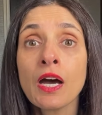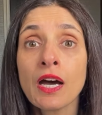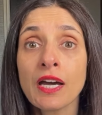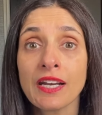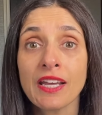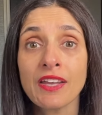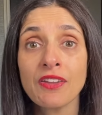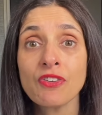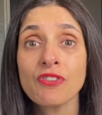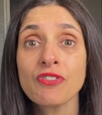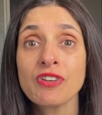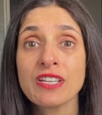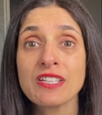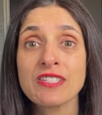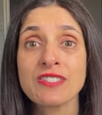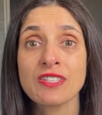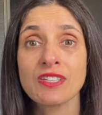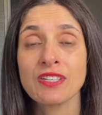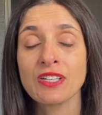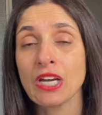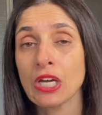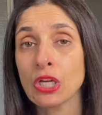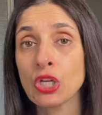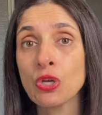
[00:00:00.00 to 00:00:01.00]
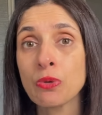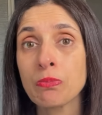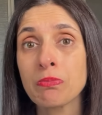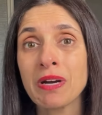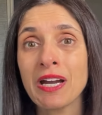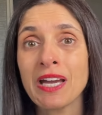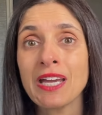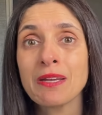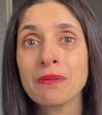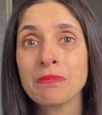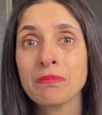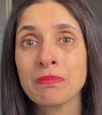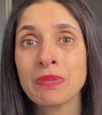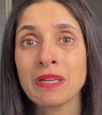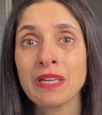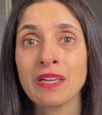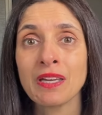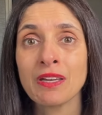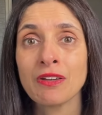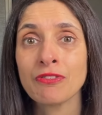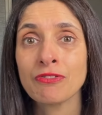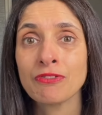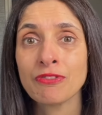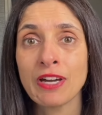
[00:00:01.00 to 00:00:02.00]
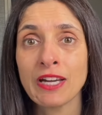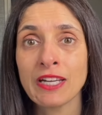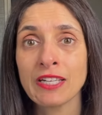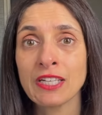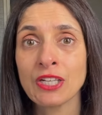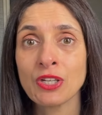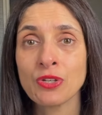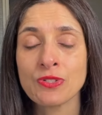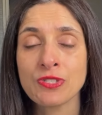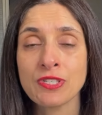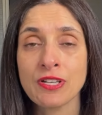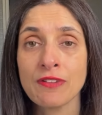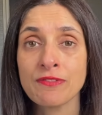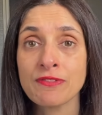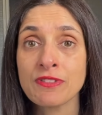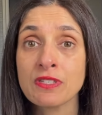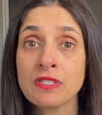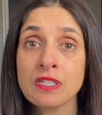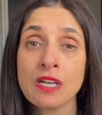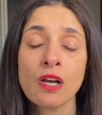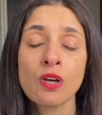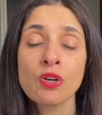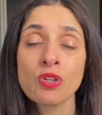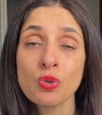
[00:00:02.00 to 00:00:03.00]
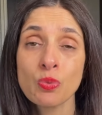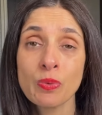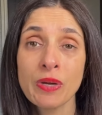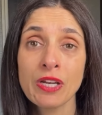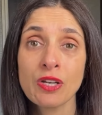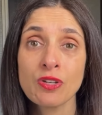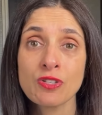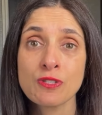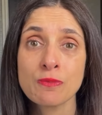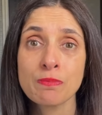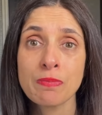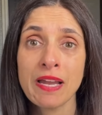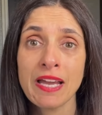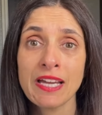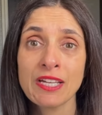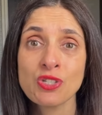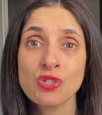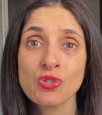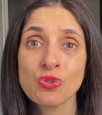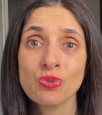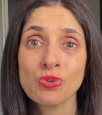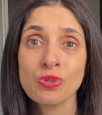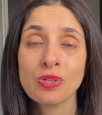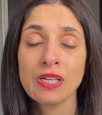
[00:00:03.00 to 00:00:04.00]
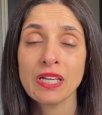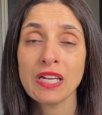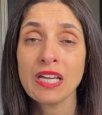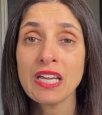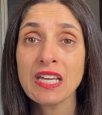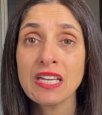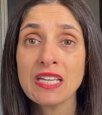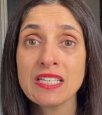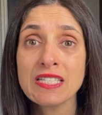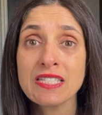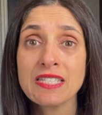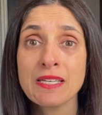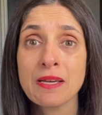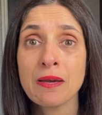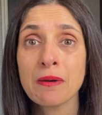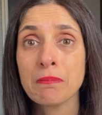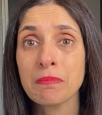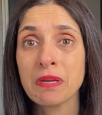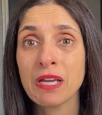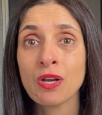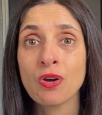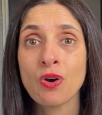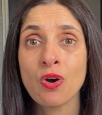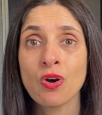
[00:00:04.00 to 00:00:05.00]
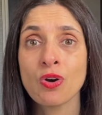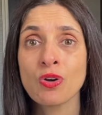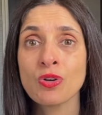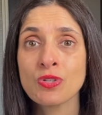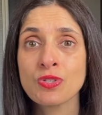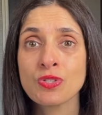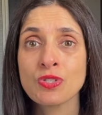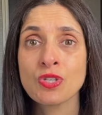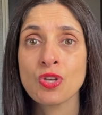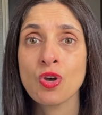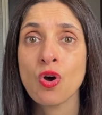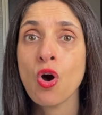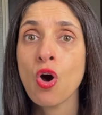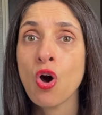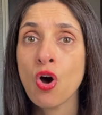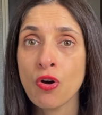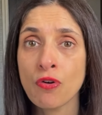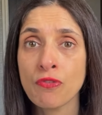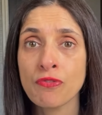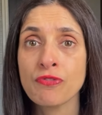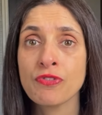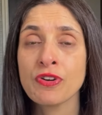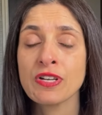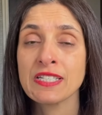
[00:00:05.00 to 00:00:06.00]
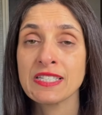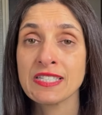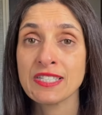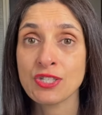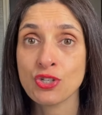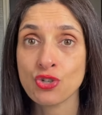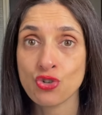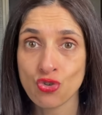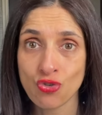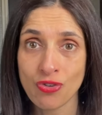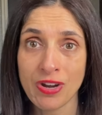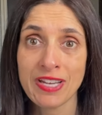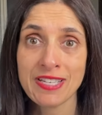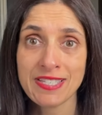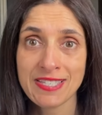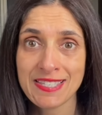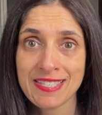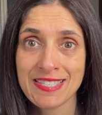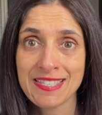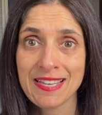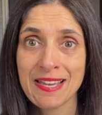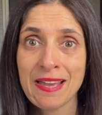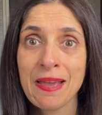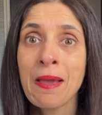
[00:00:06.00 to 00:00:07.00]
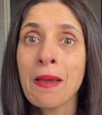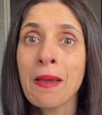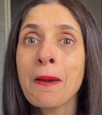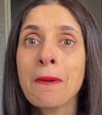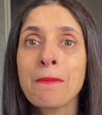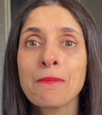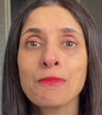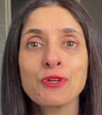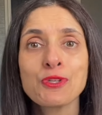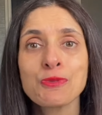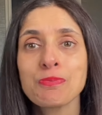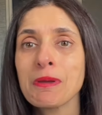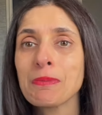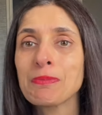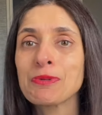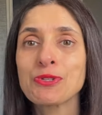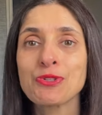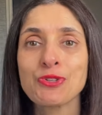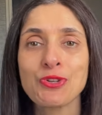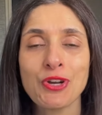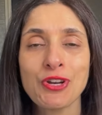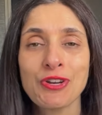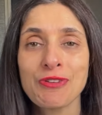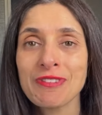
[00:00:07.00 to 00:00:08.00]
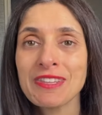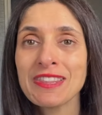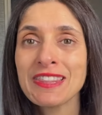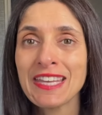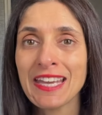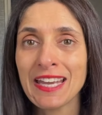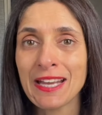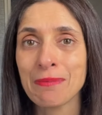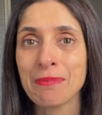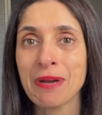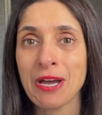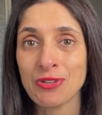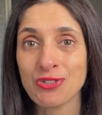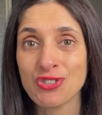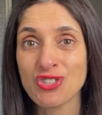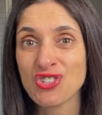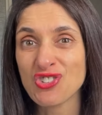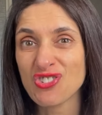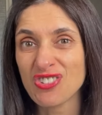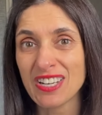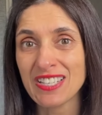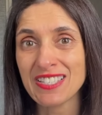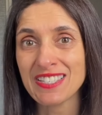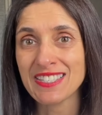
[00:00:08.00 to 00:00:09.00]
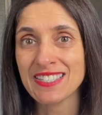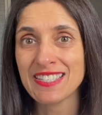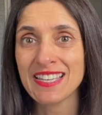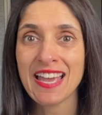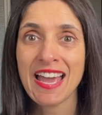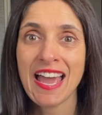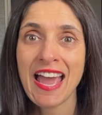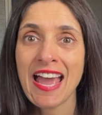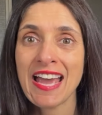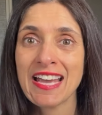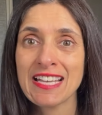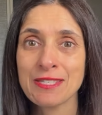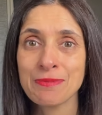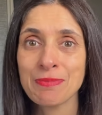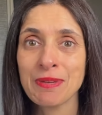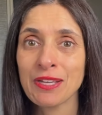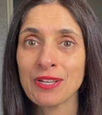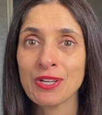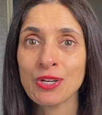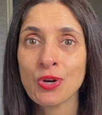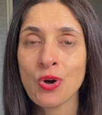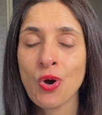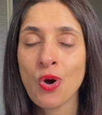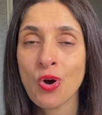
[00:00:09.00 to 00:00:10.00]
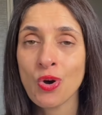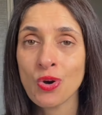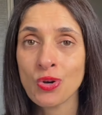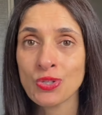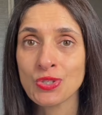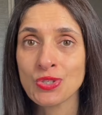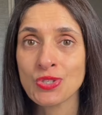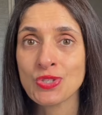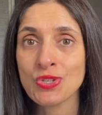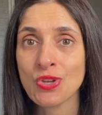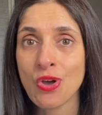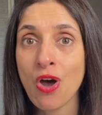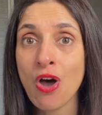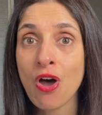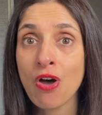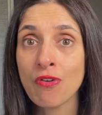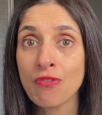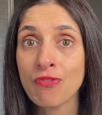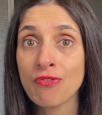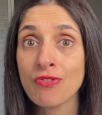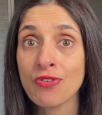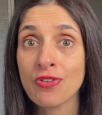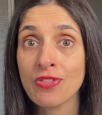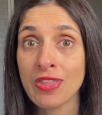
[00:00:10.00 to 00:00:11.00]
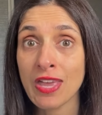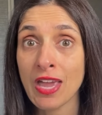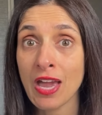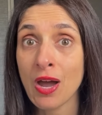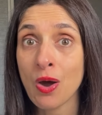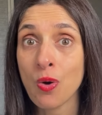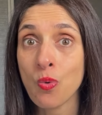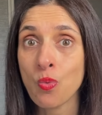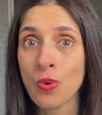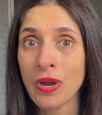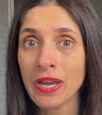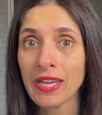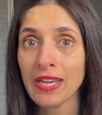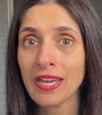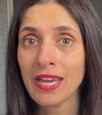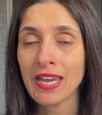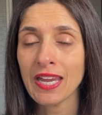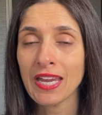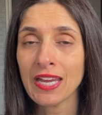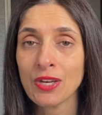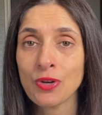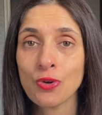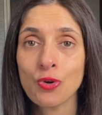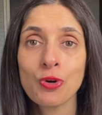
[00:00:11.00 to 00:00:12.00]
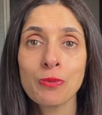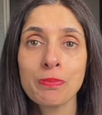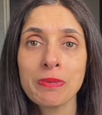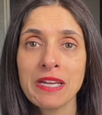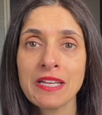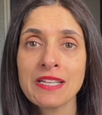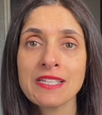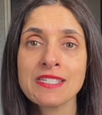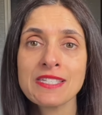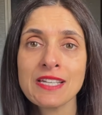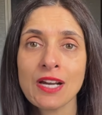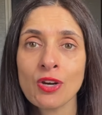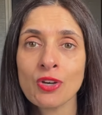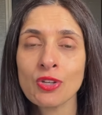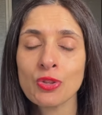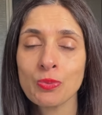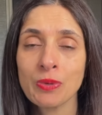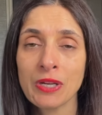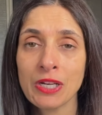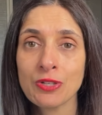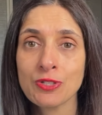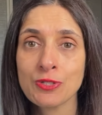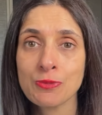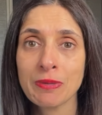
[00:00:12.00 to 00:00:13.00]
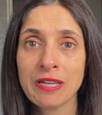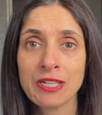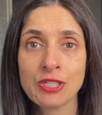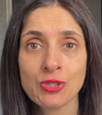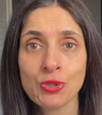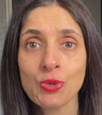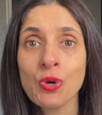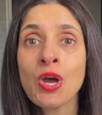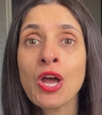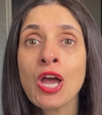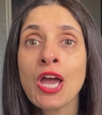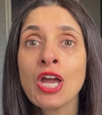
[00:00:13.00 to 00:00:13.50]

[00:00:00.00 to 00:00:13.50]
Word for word: Another reason you might be finding yourself stuck on the weight loss plateau is because of stress. Most people do not even think about stress as being a cause of their weight gain or being stuck on the weight loss plateau.